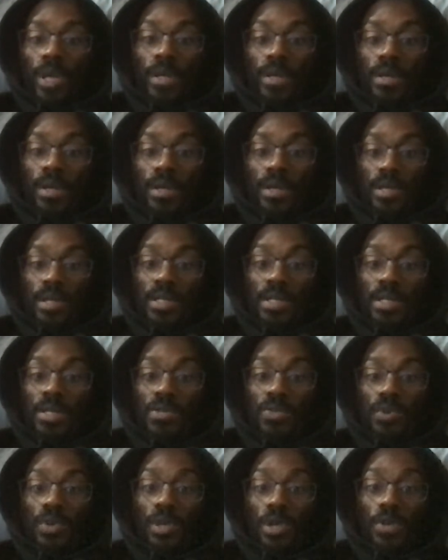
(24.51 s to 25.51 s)
And this
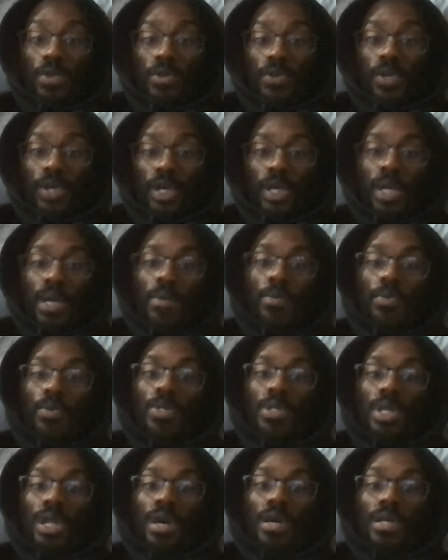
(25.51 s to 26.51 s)
is another thing that
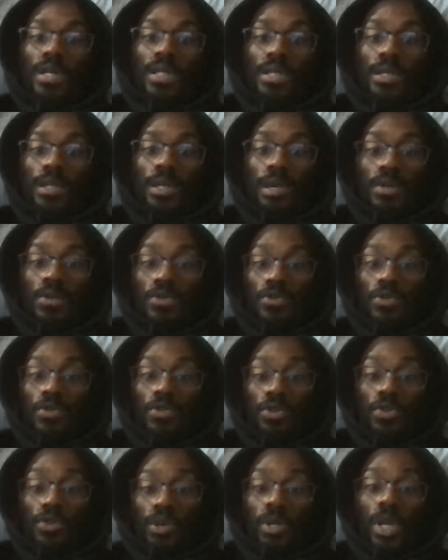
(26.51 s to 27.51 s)
was not easily
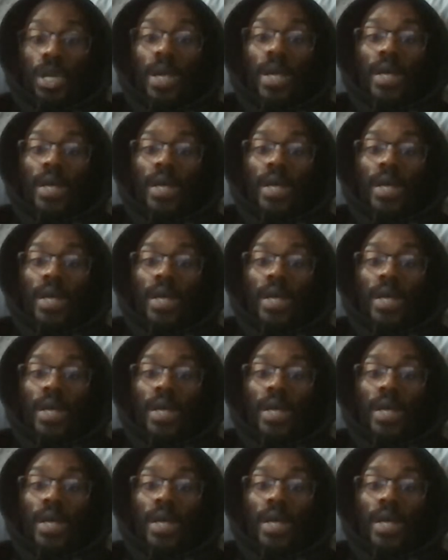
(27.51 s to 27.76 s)
understood.